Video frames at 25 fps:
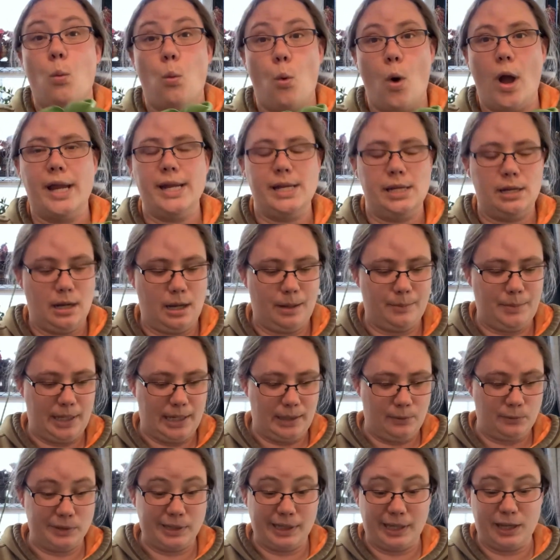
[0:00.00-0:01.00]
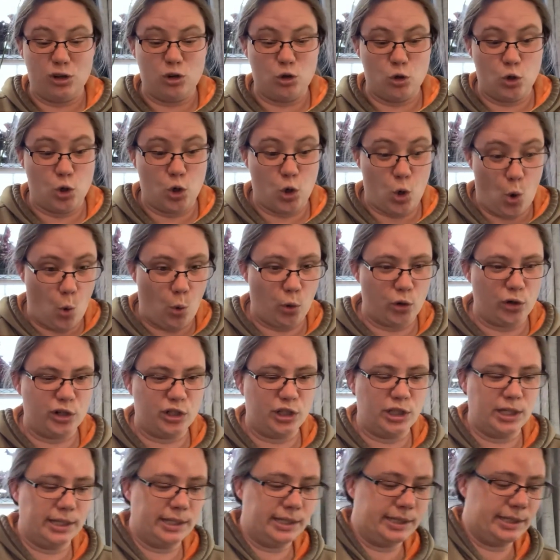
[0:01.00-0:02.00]
white. I mean, it was like
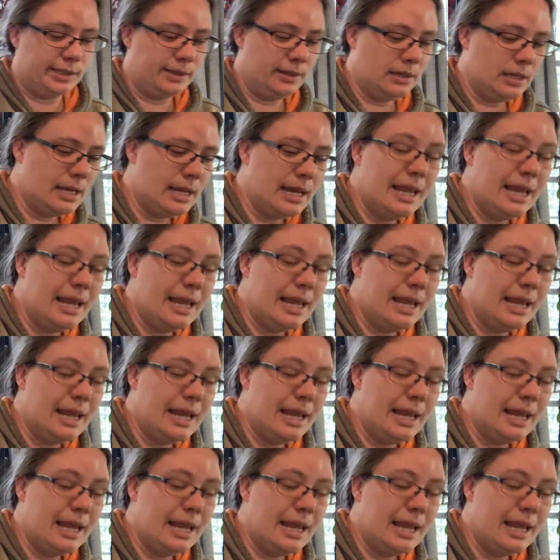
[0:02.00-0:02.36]
gorgeous.